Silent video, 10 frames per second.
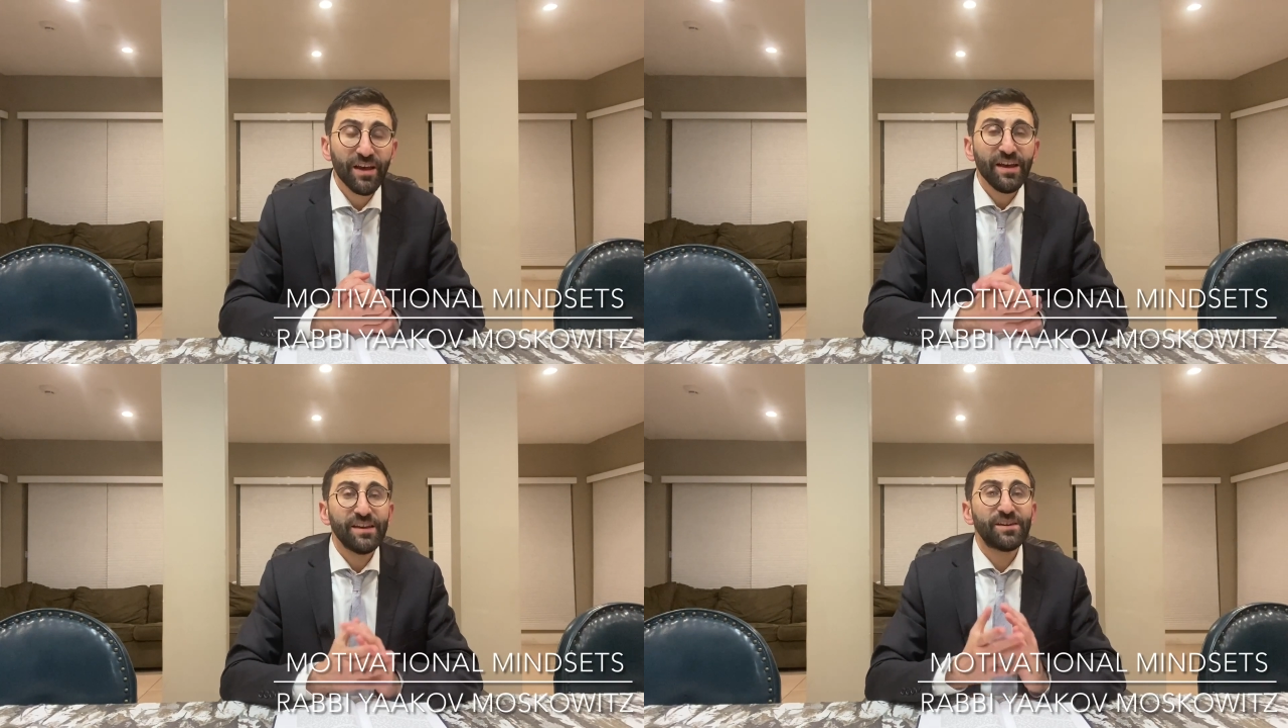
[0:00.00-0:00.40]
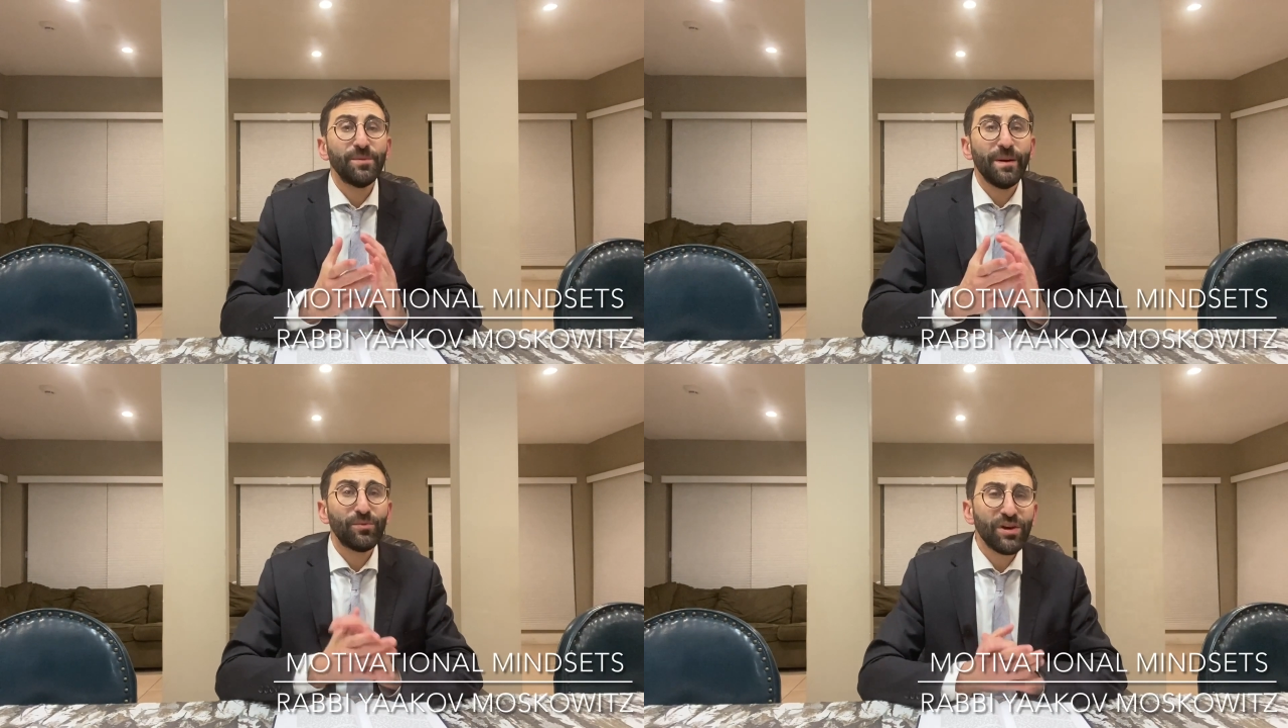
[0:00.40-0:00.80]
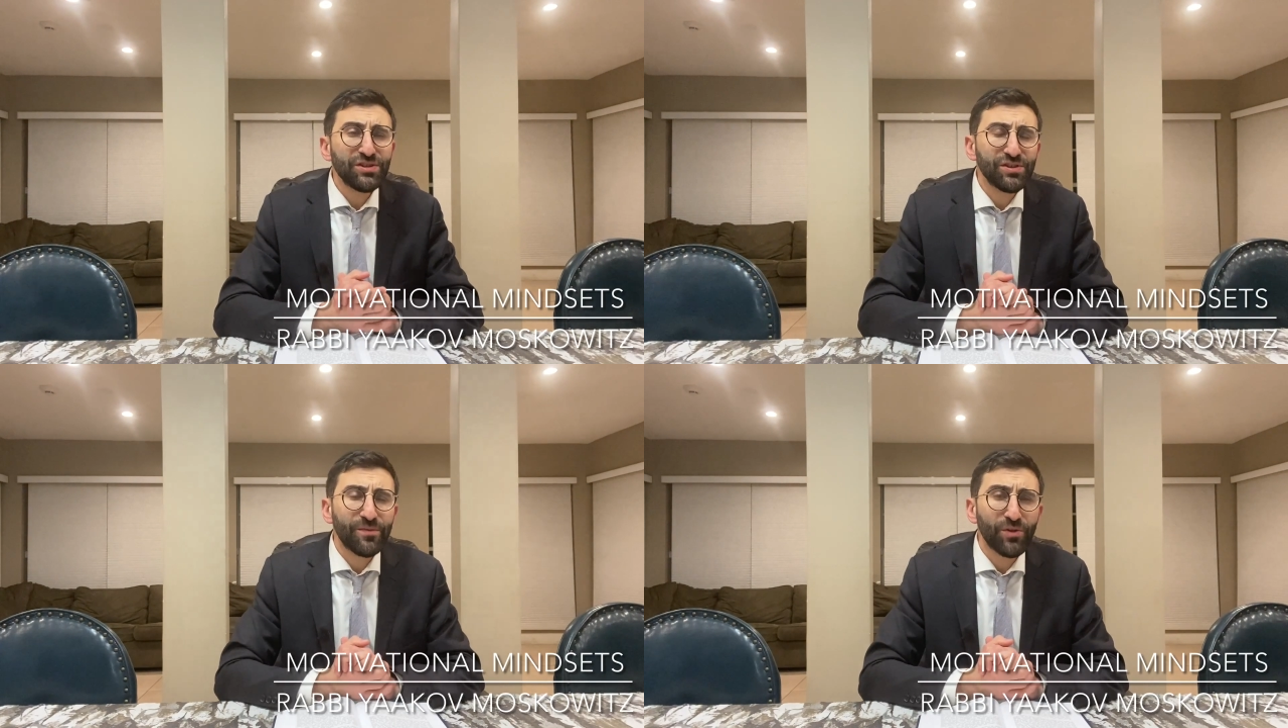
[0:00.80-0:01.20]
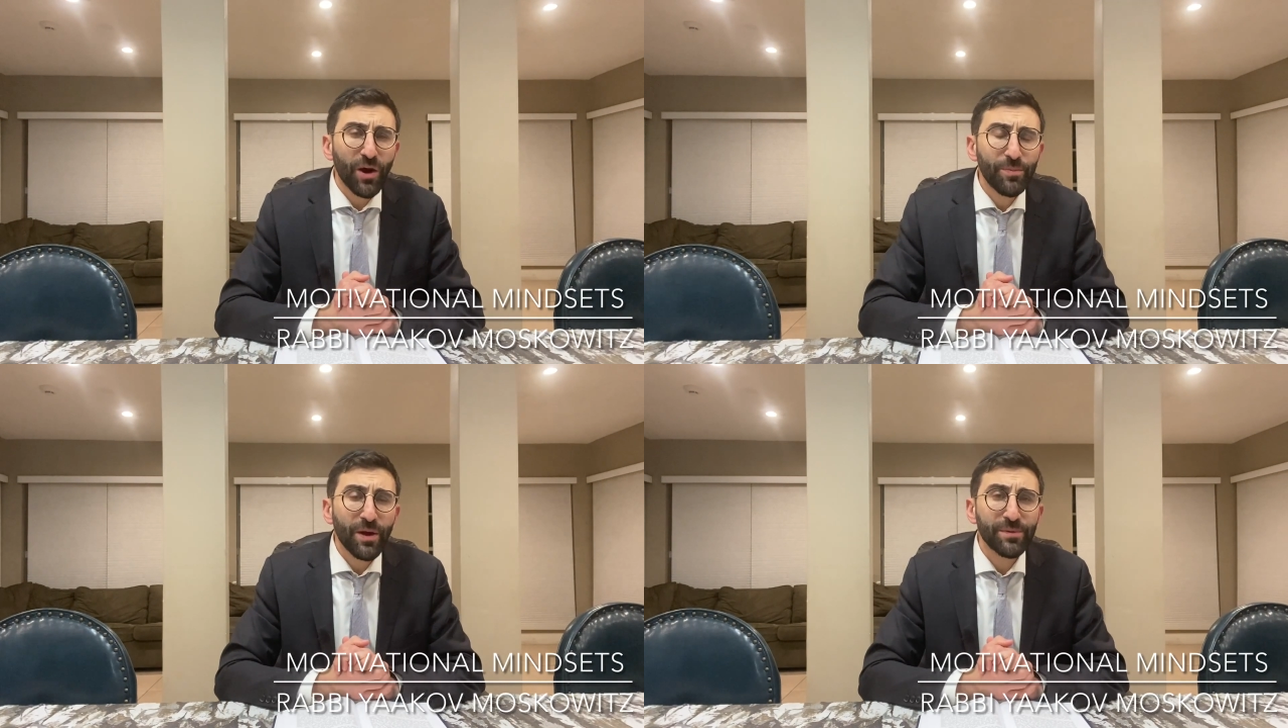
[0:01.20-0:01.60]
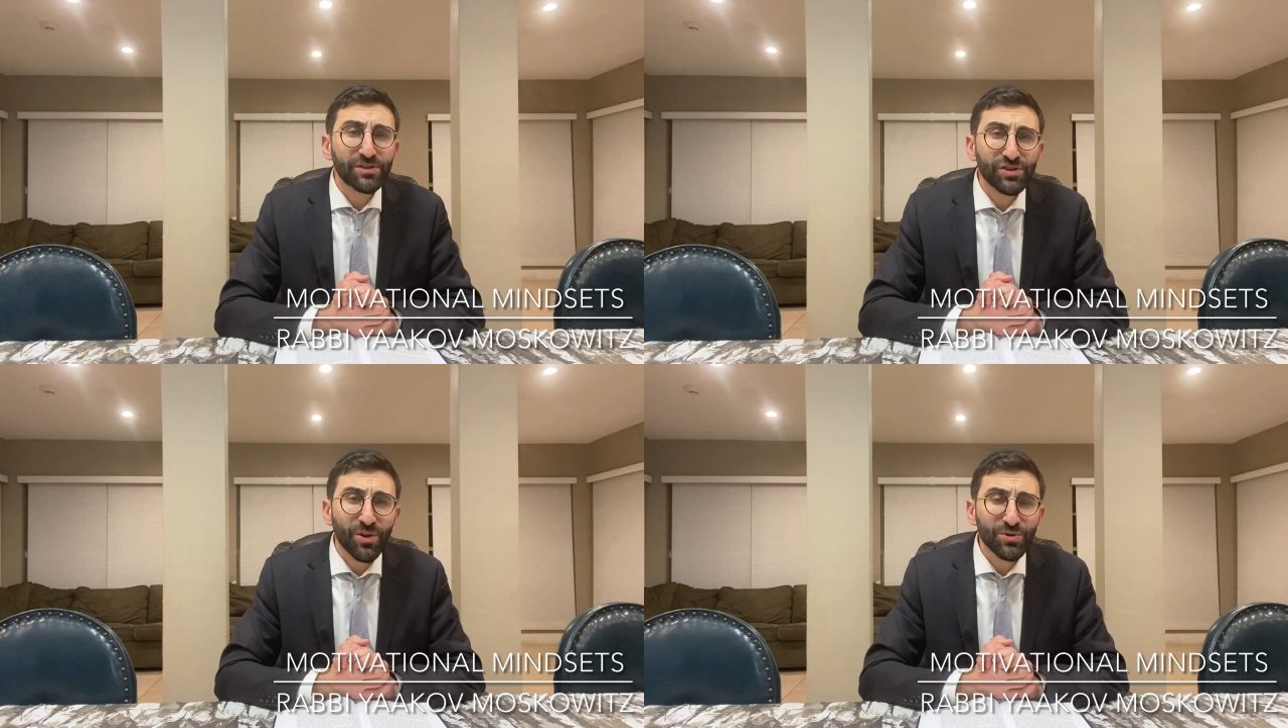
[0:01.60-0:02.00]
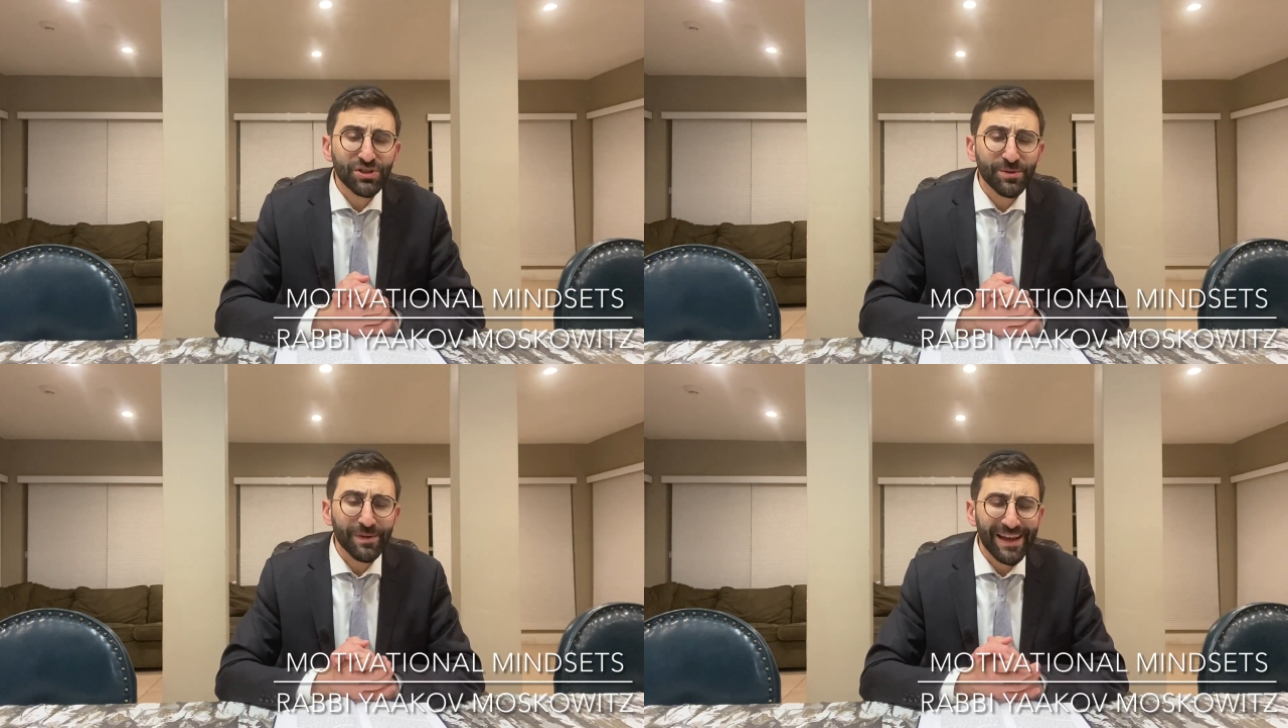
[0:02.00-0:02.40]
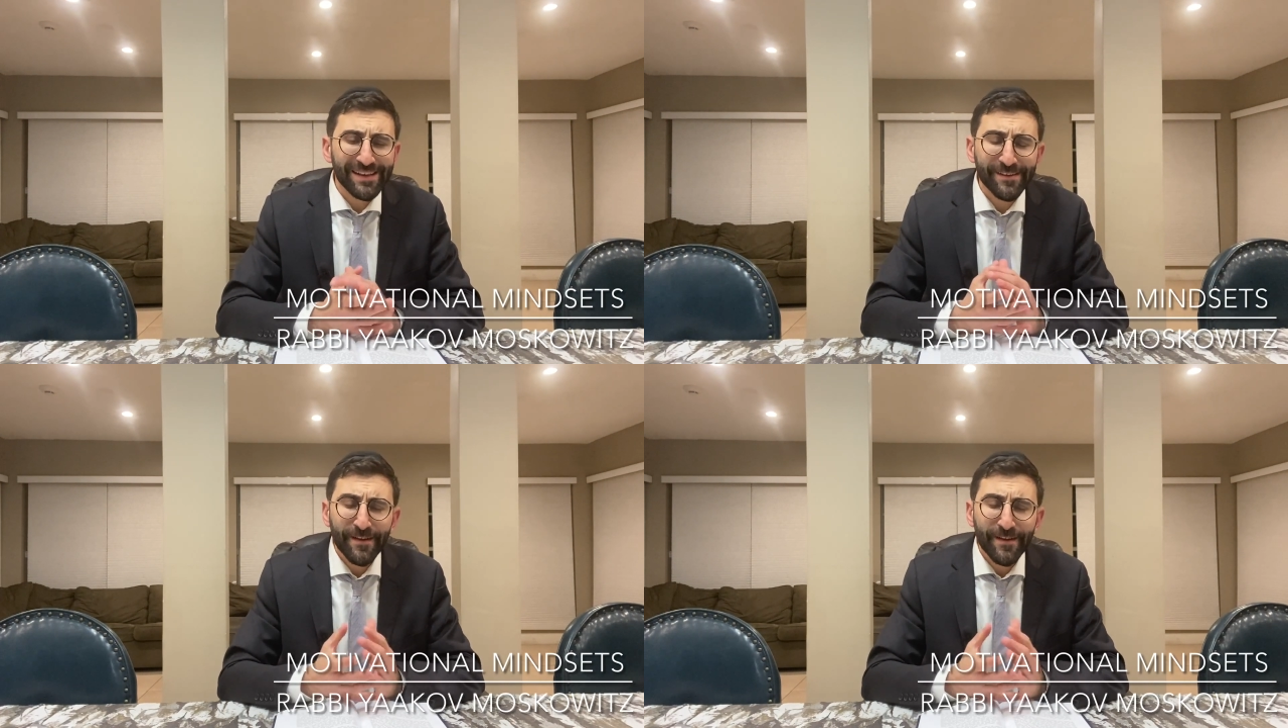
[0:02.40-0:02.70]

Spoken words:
in commemoration of her upcoming Shloshim, and